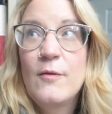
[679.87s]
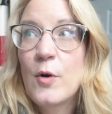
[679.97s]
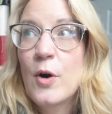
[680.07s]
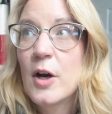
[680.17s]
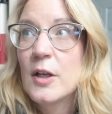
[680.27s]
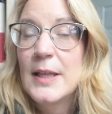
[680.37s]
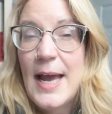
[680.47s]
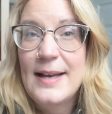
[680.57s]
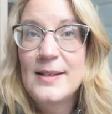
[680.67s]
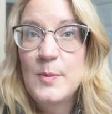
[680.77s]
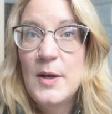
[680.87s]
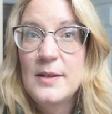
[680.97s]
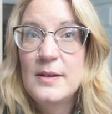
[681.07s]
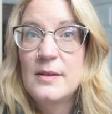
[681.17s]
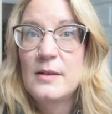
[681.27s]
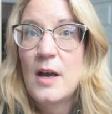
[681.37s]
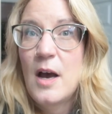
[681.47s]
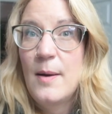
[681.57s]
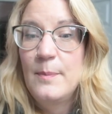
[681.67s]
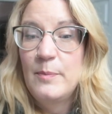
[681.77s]
For last month's
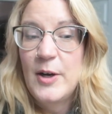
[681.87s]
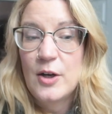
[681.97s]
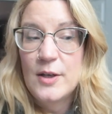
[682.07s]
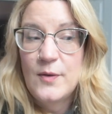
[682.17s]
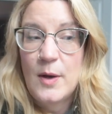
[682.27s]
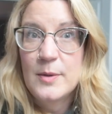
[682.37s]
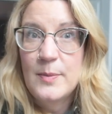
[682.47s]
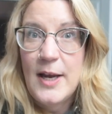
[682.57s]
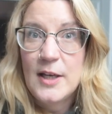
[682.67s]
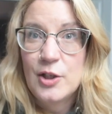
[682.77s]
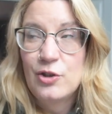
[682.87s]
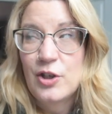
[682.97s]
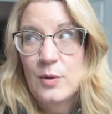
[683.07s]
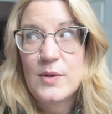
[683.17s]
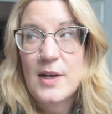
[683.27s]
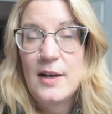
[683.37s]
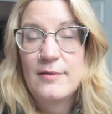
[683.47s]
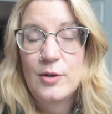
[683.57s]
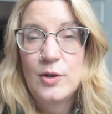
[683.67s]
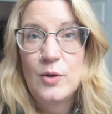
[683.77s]
Paradise Fibers package, it was kind
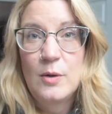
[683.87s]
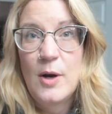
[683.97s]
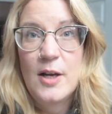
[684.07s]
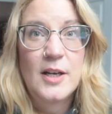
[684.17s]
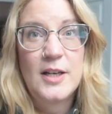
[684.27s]
of a cool one,